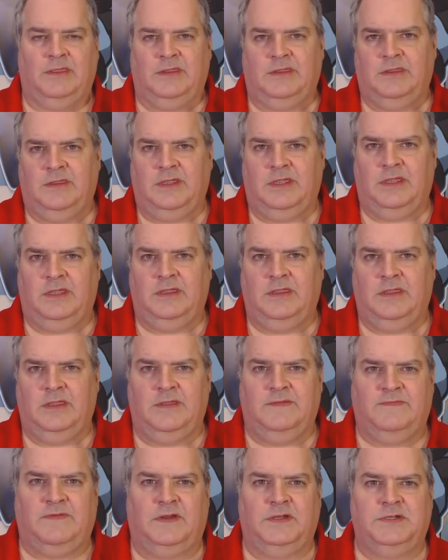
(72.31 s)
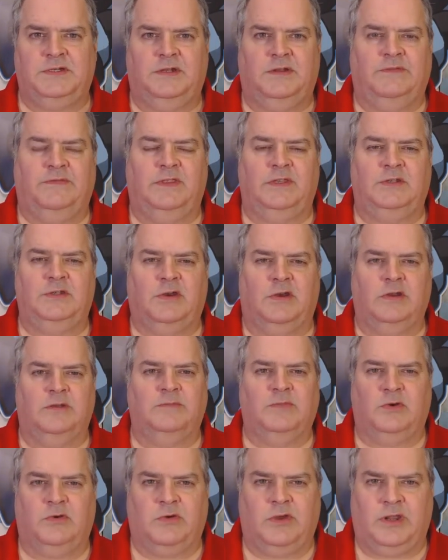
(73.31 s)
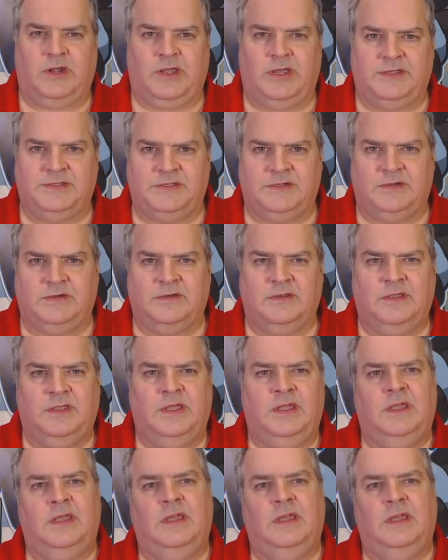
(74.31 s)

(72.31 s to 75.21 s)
The function of the tournament organizer